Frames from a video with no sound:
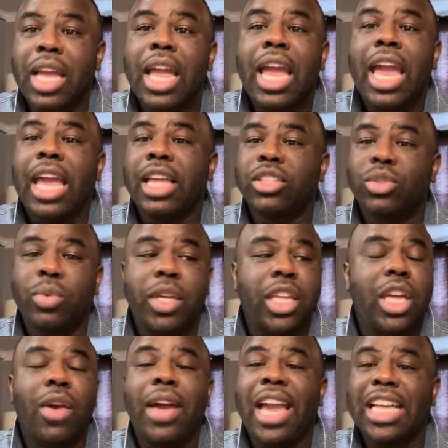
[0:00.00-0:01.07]
And Saweetie,
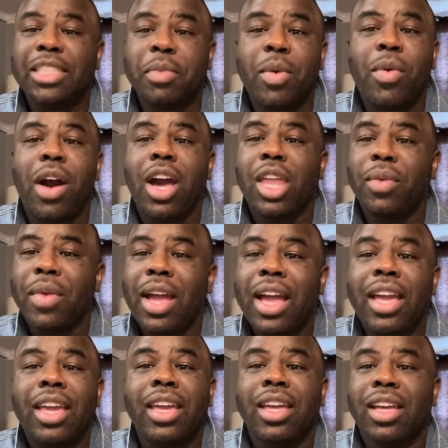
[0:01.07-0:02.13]
your ass been walking
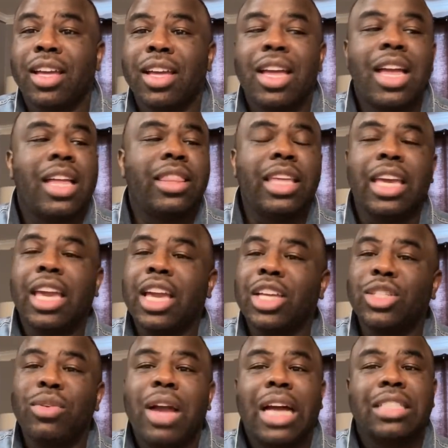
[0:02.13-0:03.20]
around here thinking
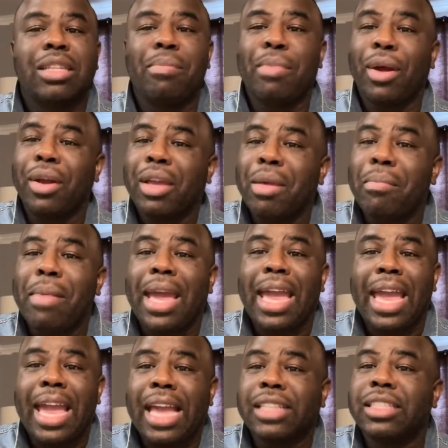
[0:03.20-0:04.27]
because you got some Birkin
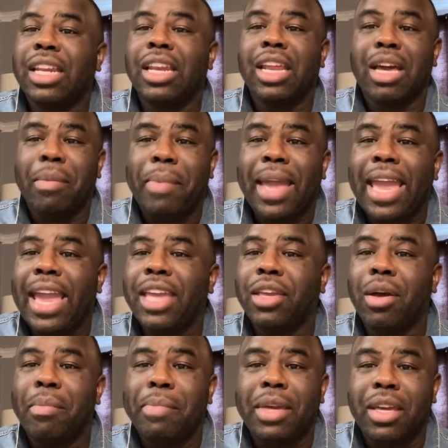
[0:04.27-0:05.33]
bags and a nigga paying
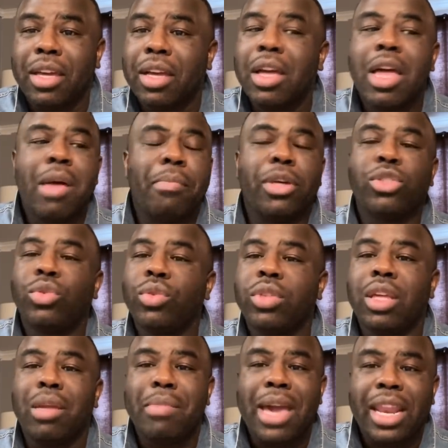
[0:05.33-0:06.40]
your bill, but truth
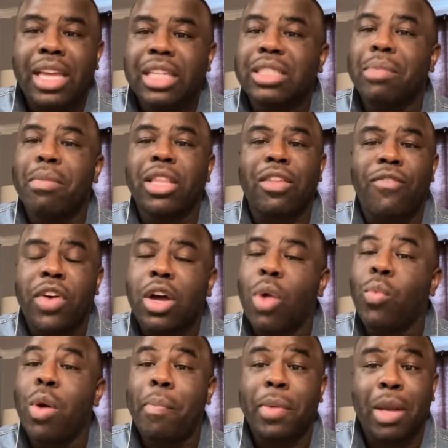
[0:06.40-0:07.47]
of the matter is a motherfucker
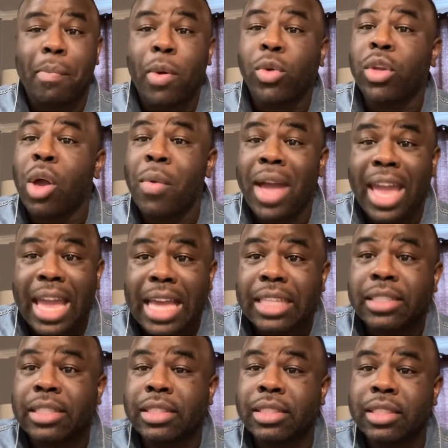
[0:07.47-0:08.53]
whooping up on your
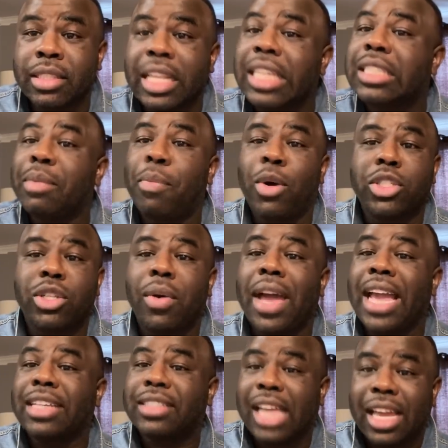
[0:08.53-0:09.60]
ass. That's the part your
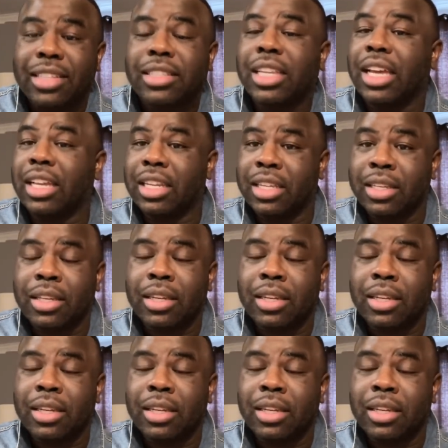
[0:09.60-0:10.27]
ass ain't telling.